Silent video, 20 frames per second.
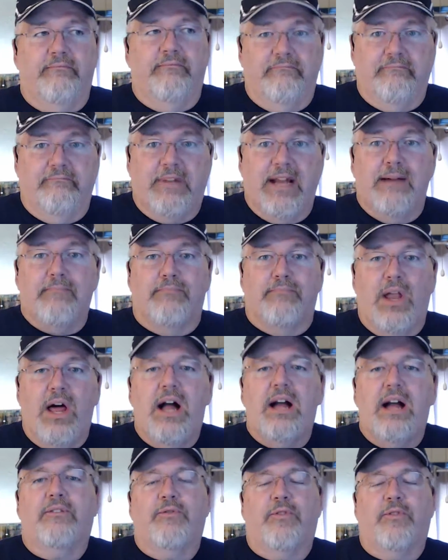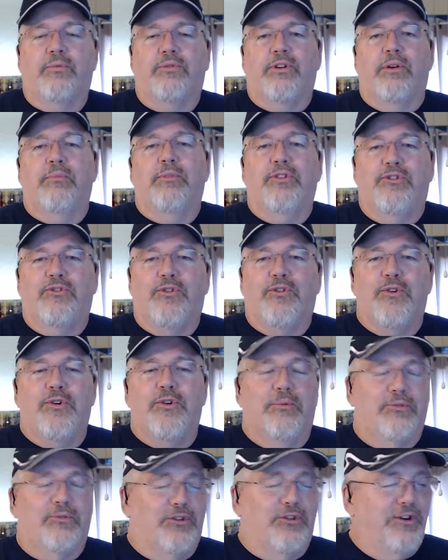got blocked from some of these
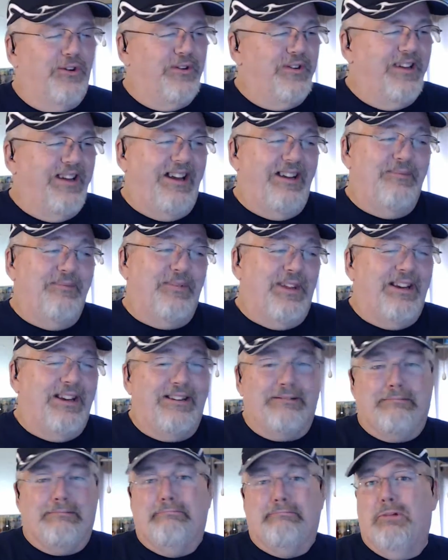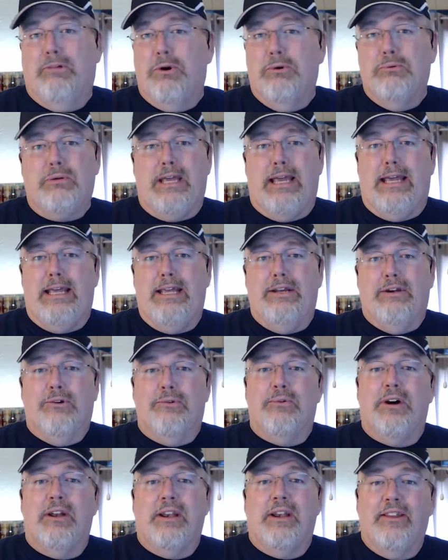forums. So I'm like, okay, you don't
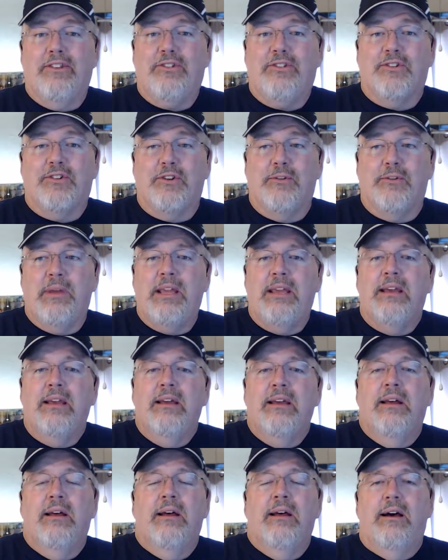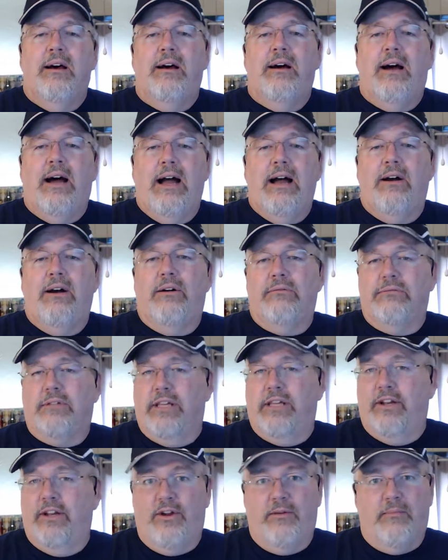want to listen to me. I'll
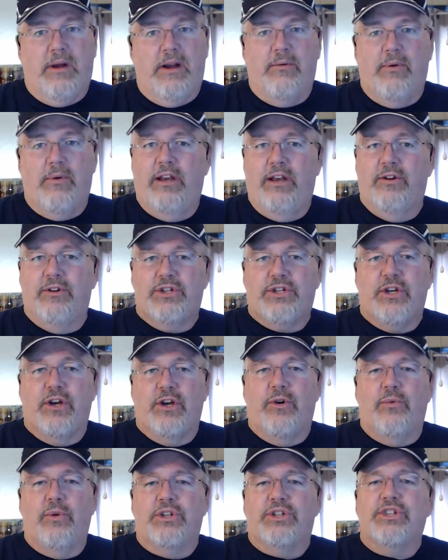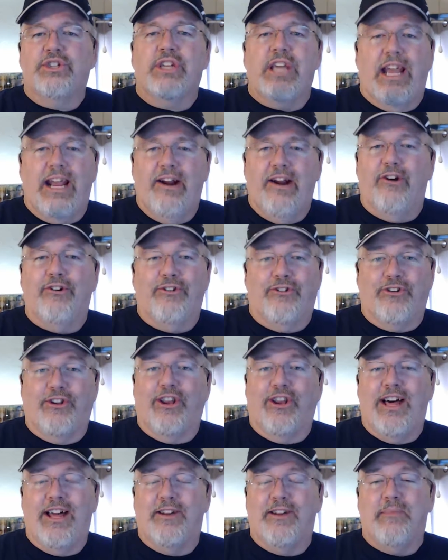get on my radio show, which scares a
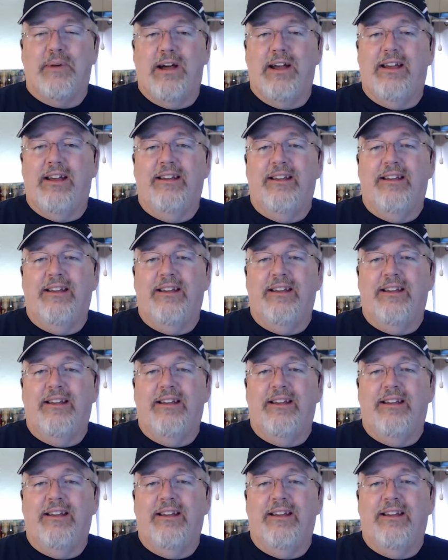lot of my